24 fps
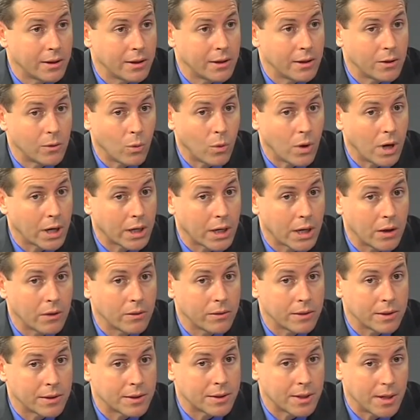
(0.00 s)
in and walk out
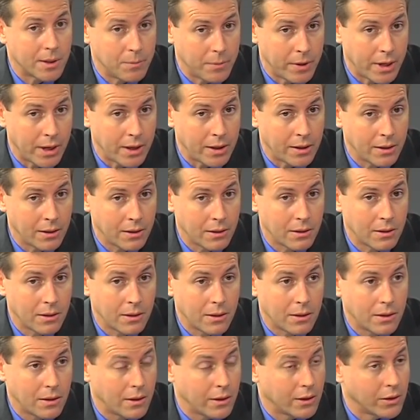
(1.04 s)
in the same day
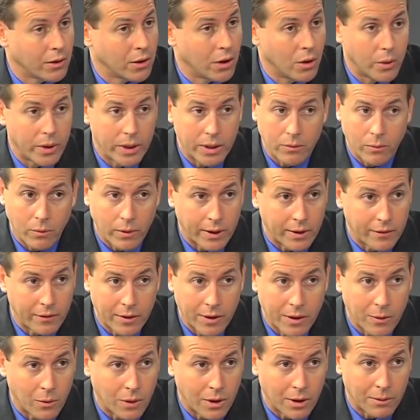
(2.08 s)
and go eat whatever
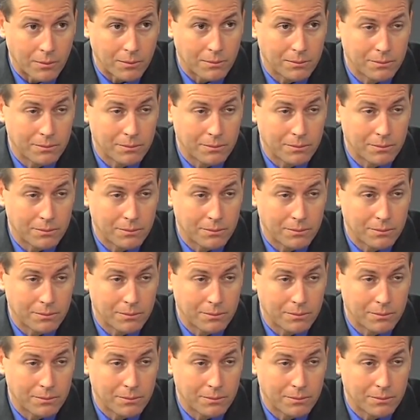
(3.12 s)
they want.